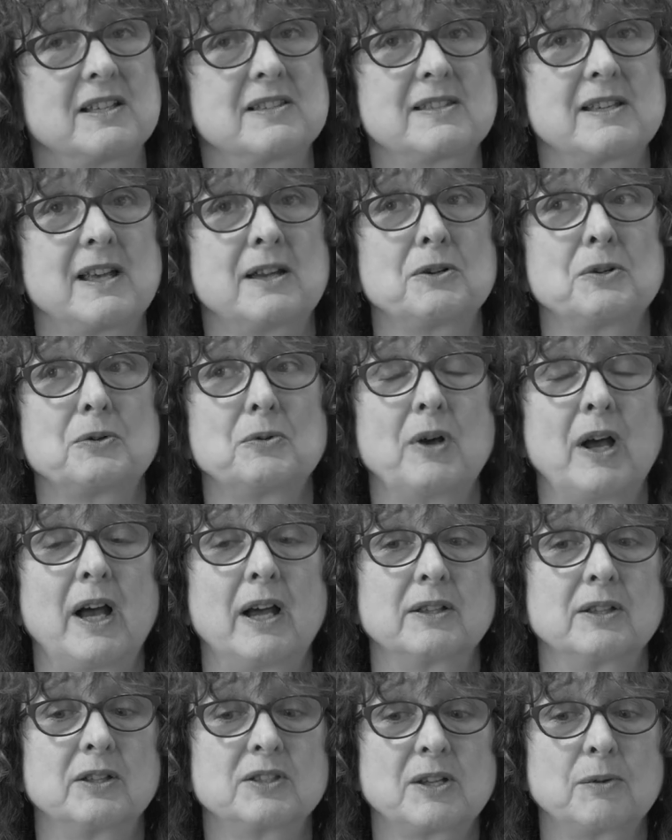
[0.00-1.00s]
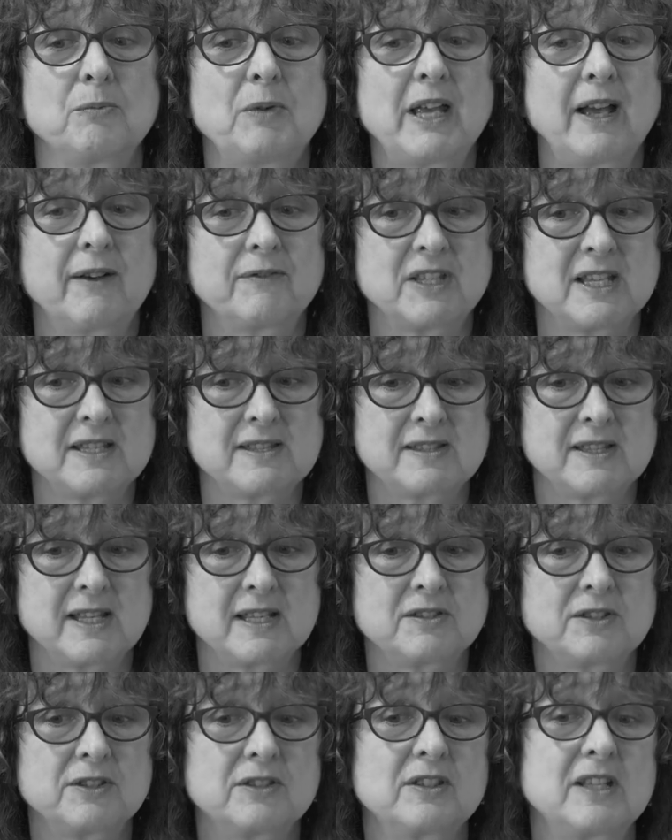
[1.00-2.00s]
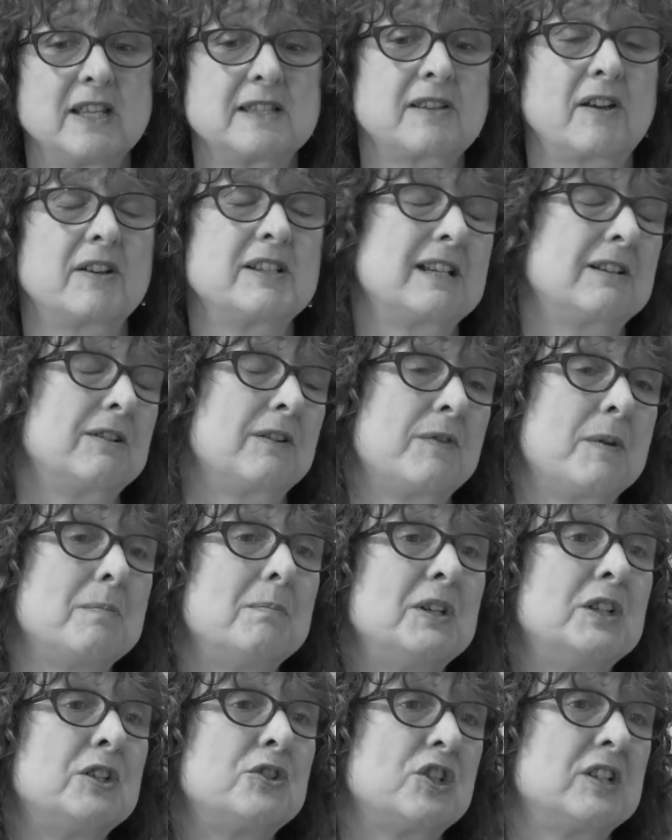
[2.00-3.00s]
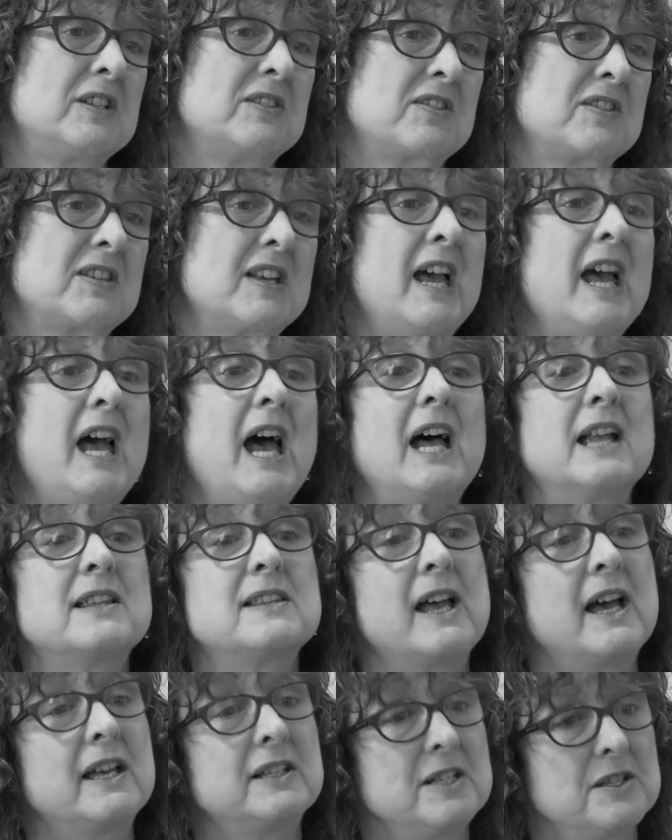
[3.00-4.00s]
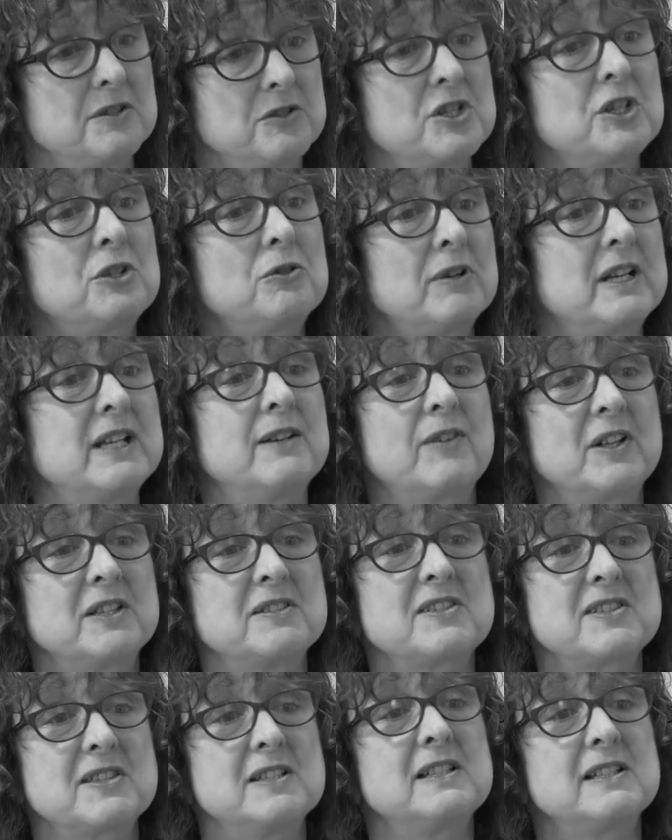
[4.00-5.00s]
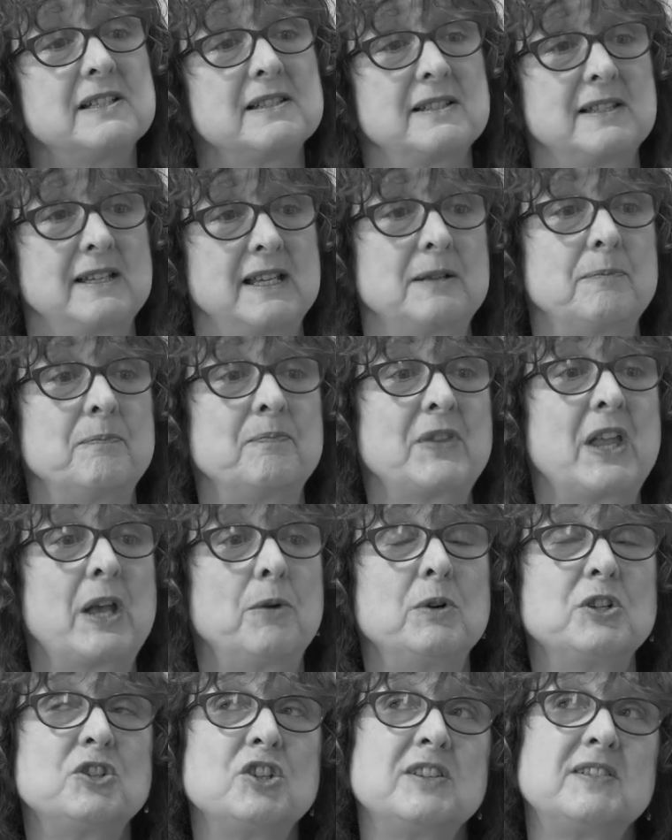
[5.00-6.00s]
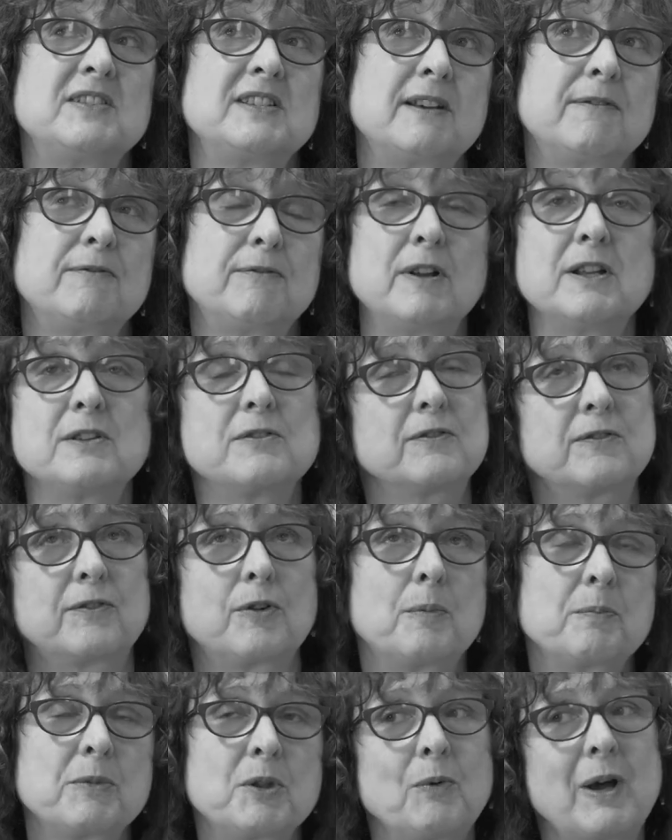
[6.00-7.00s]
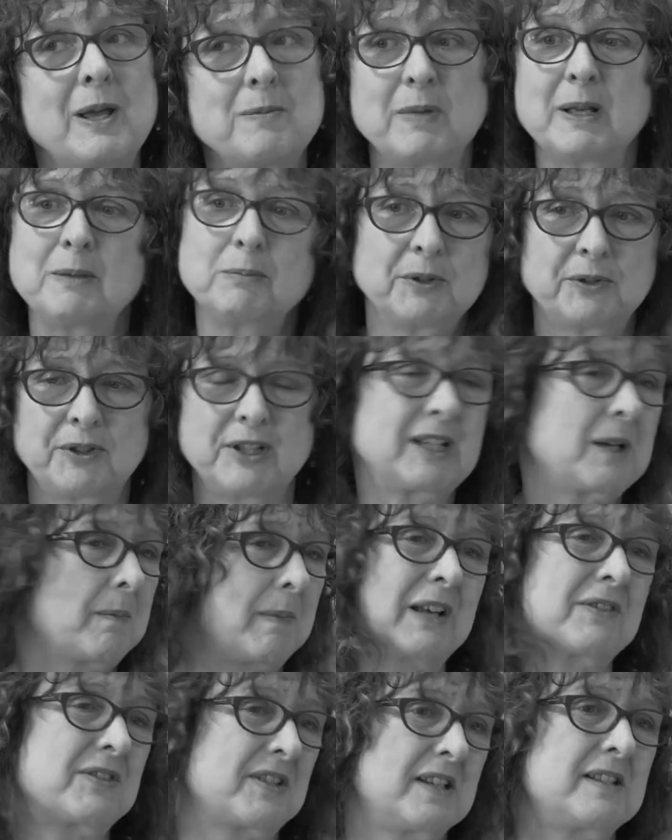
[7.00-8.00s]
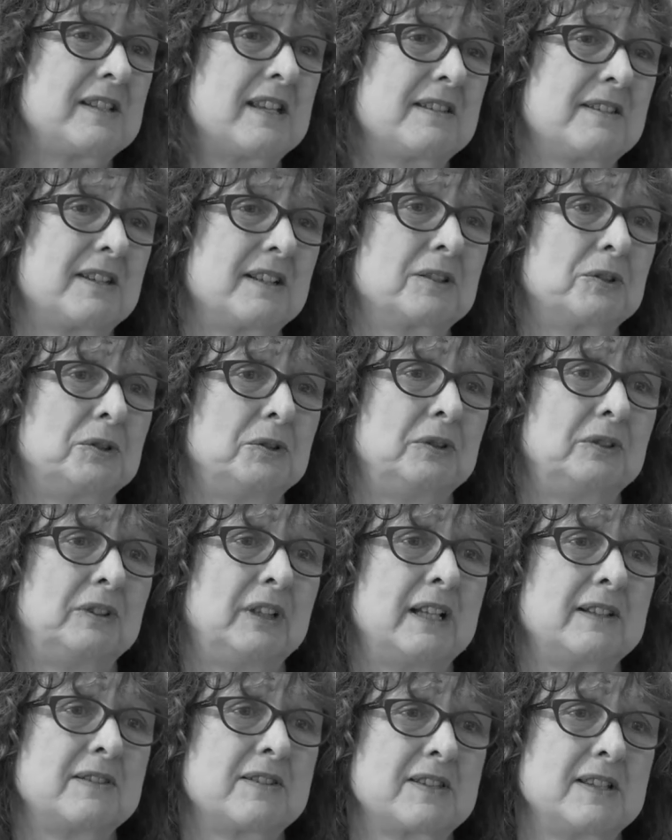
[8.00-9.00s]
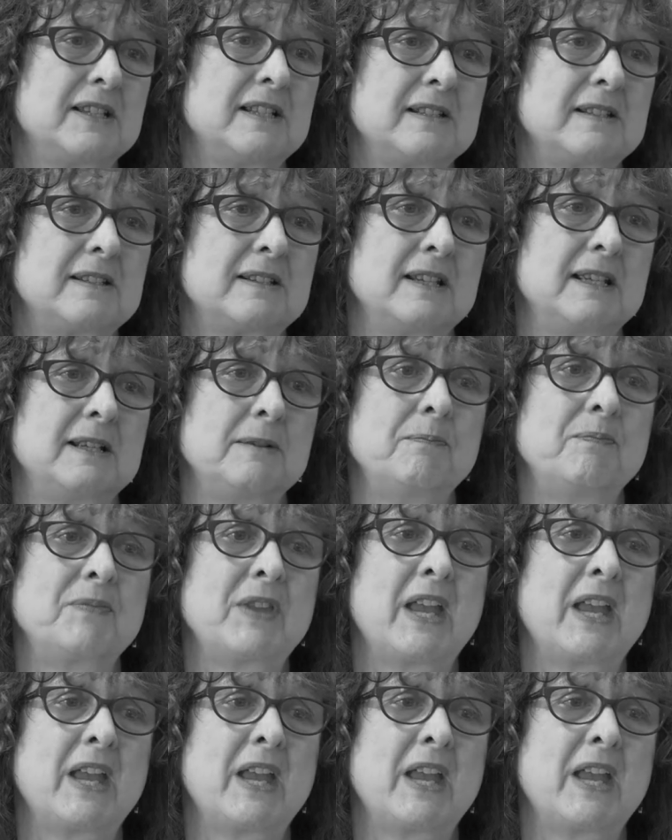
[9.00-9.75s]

So we have this idea of emergence and a degree of uncertainty, which is different from the way people think about statistical uncertainty.